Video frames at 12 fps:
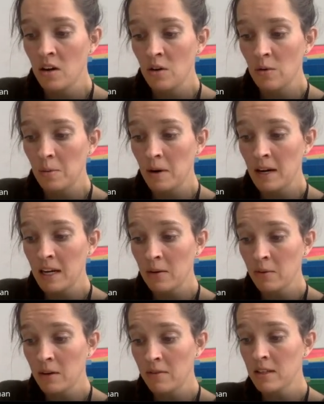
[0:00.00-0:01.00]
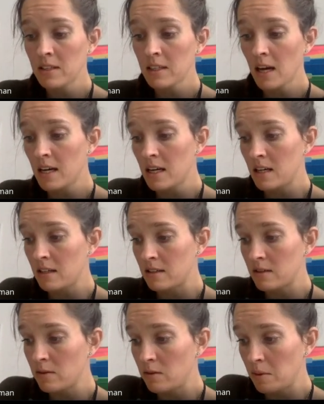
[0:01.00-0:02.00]
We're putting in whatever the sky
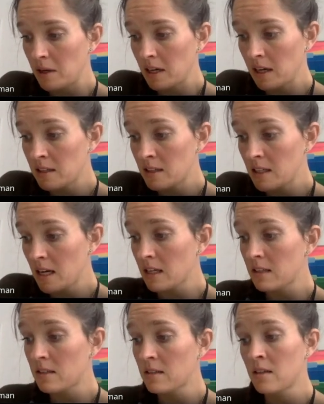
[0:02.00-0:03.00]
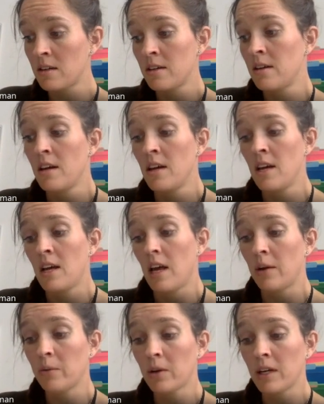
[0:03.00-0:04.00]
is. We're putting in 6. And we're